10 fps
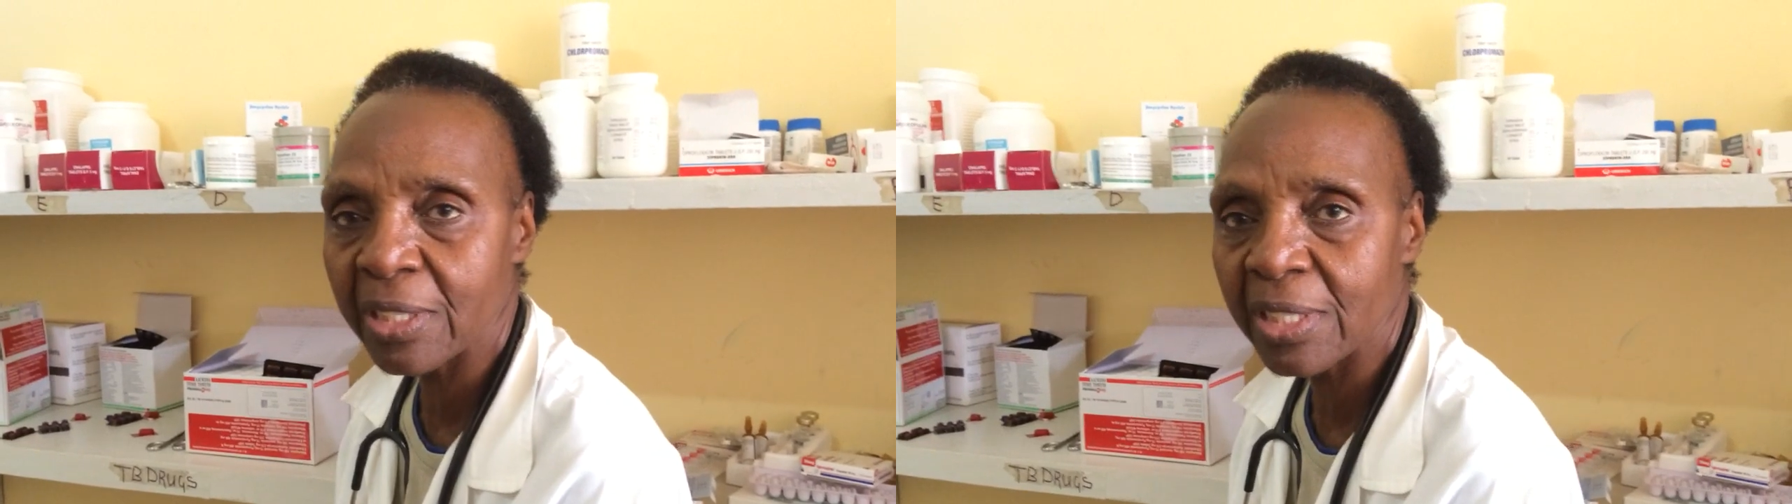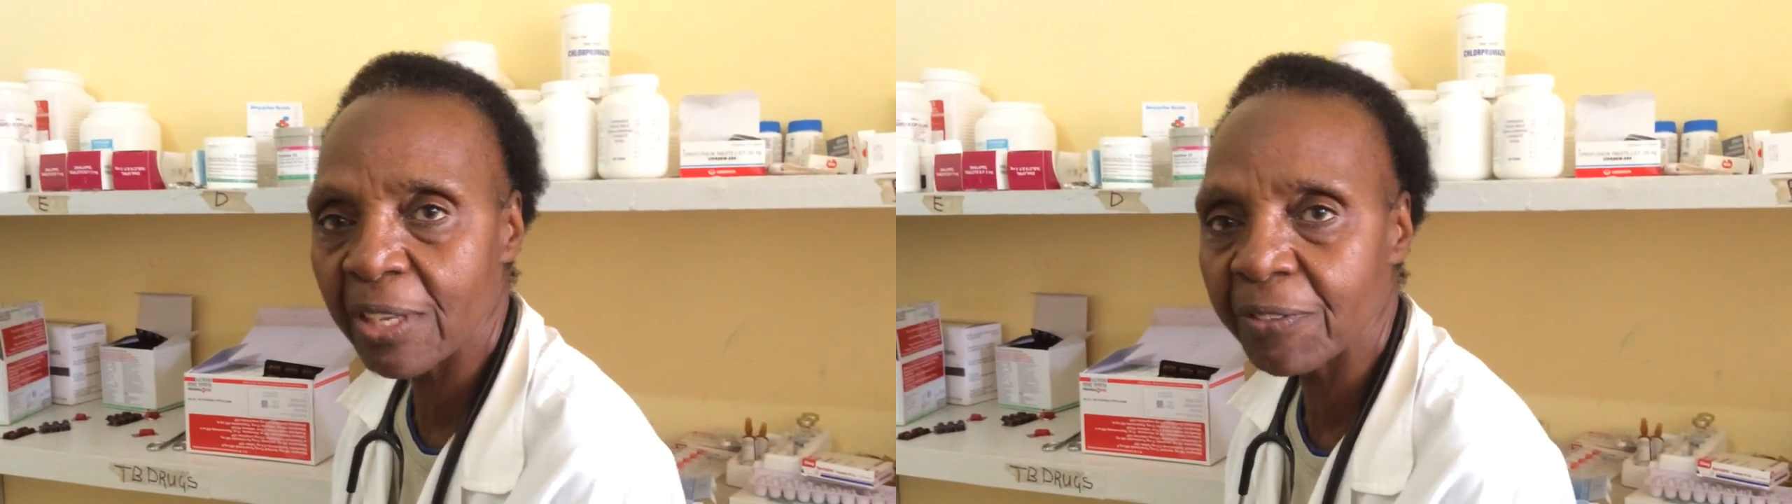
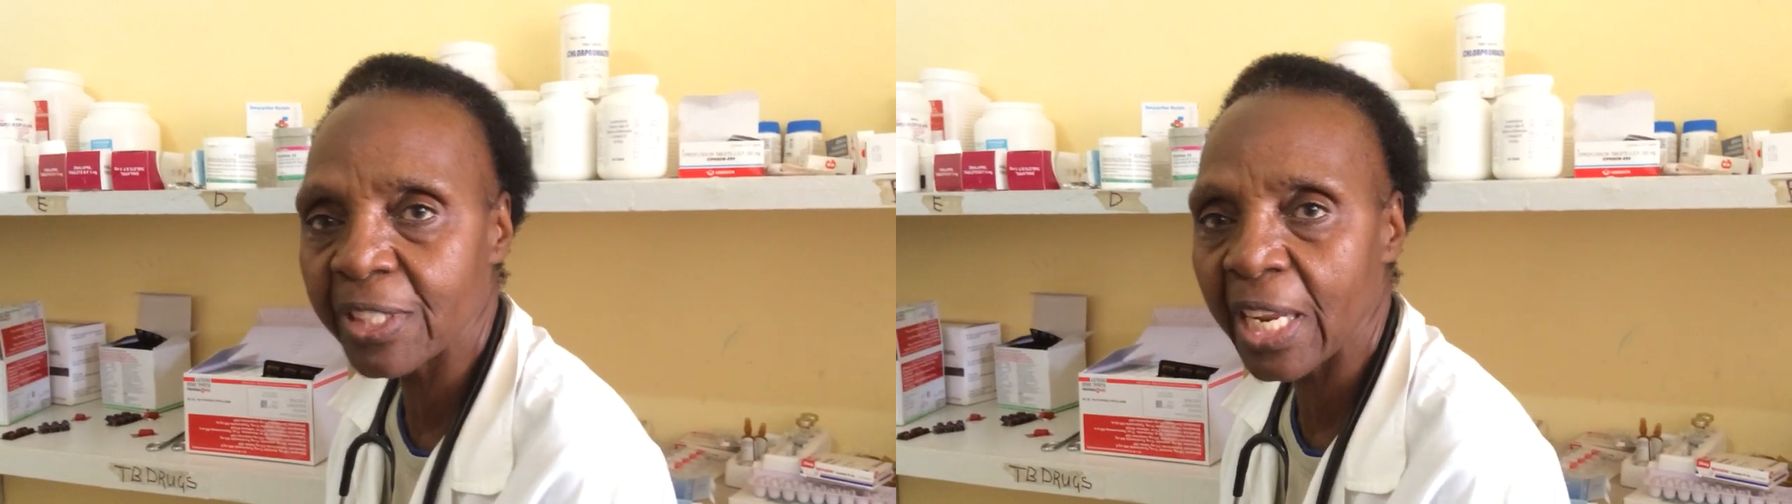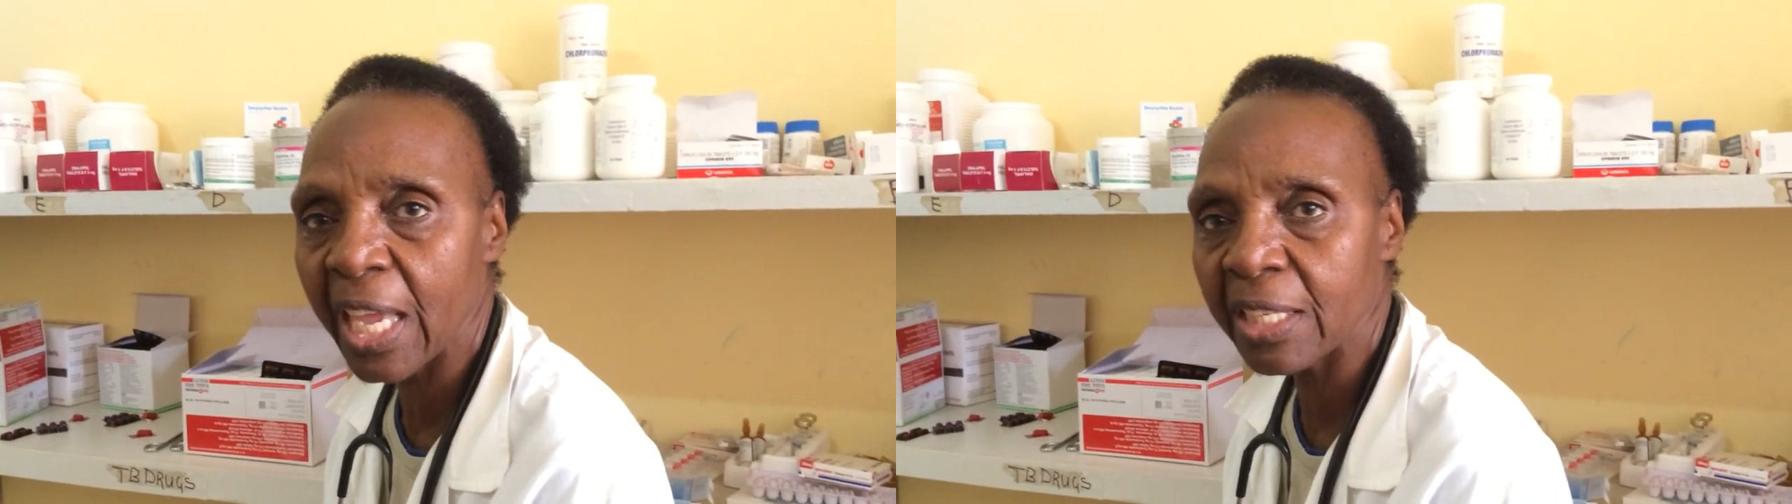
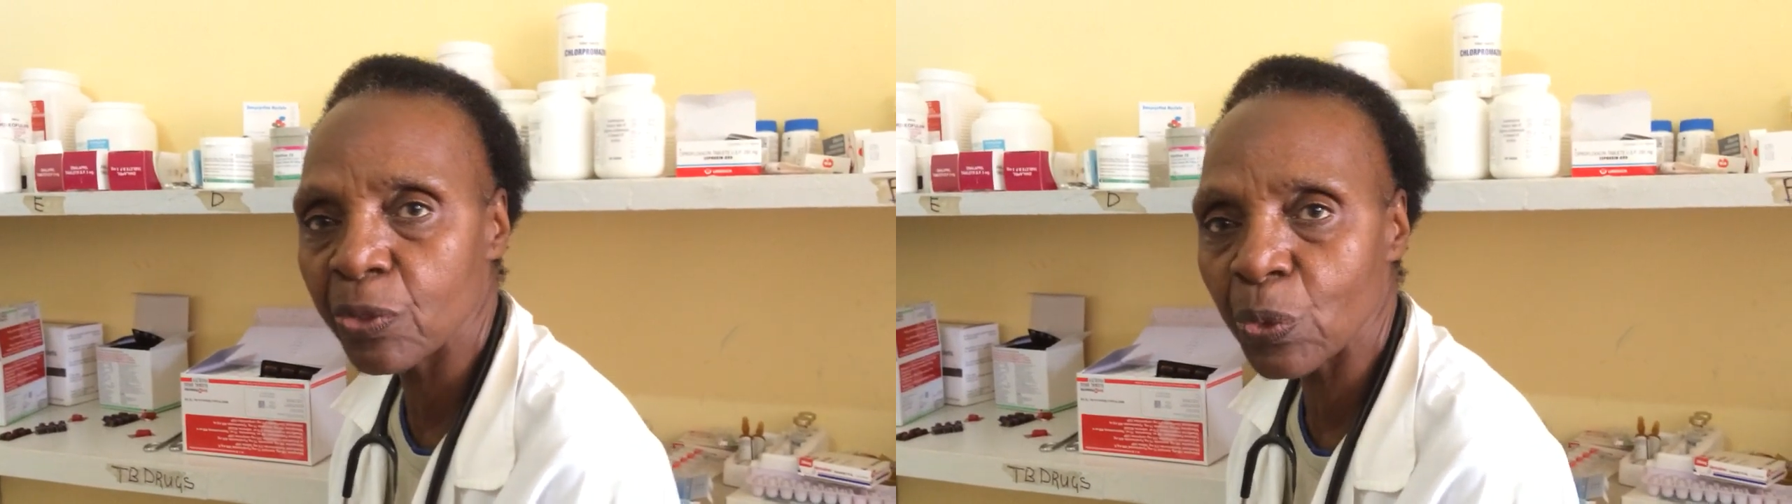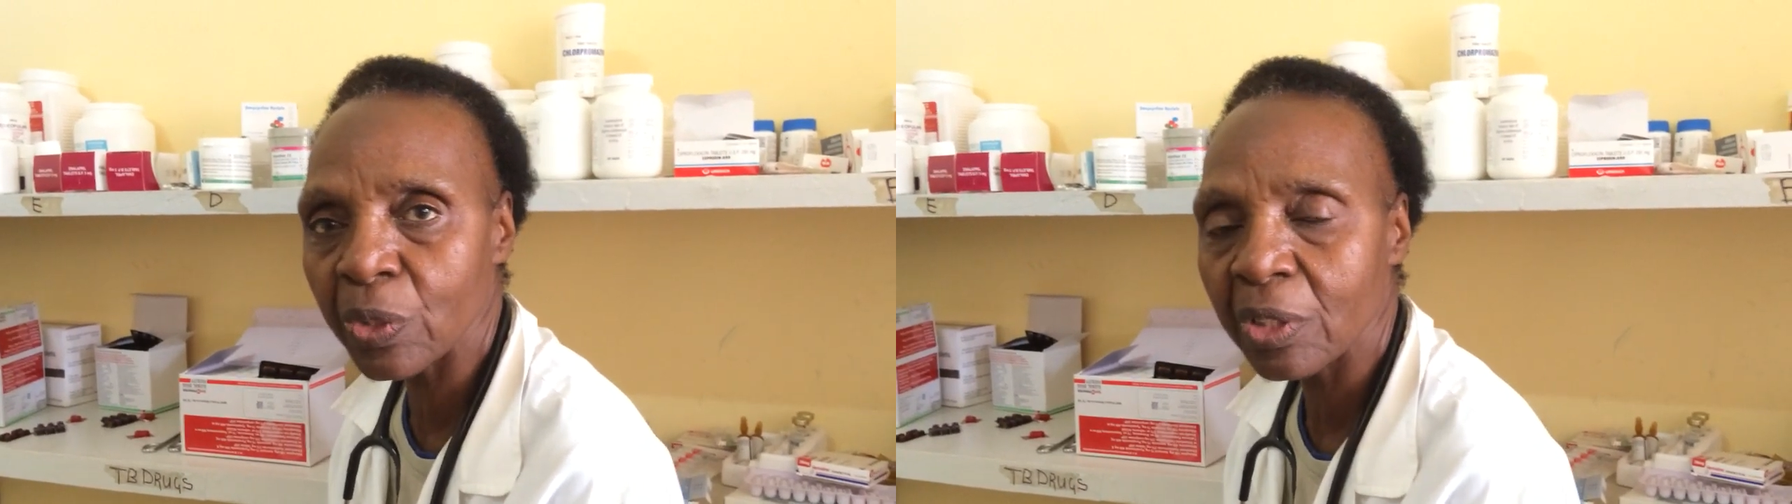
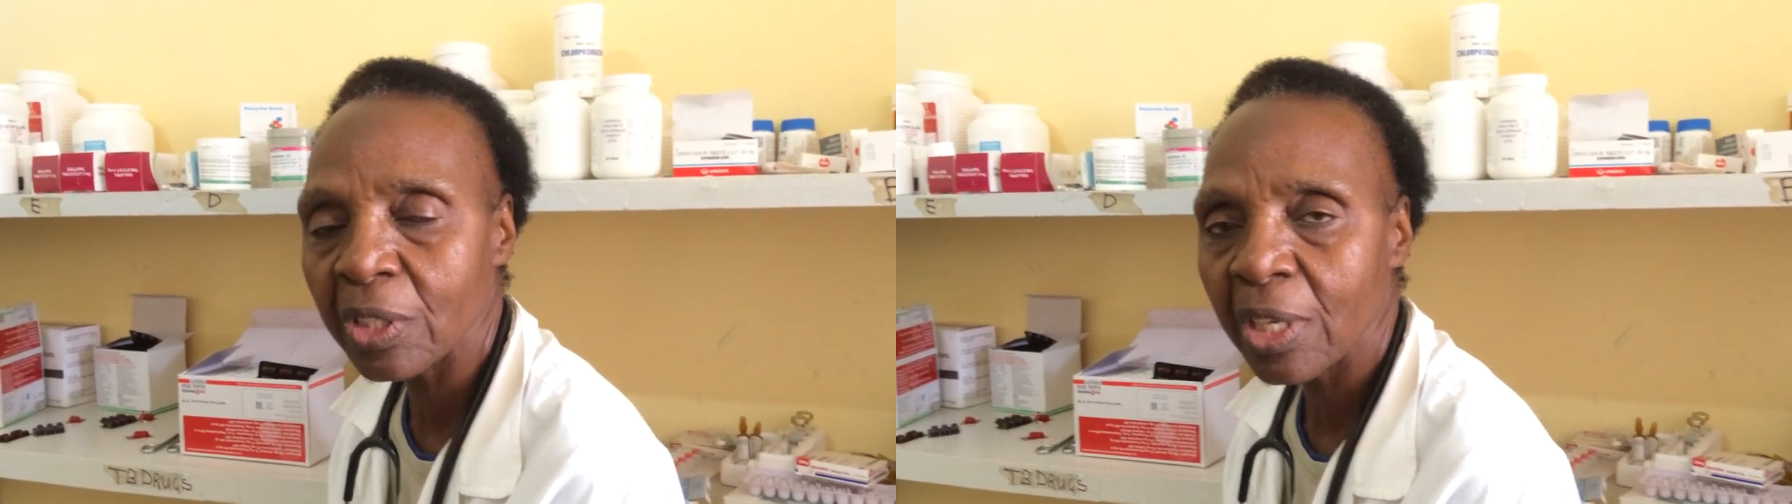ceftriaxone,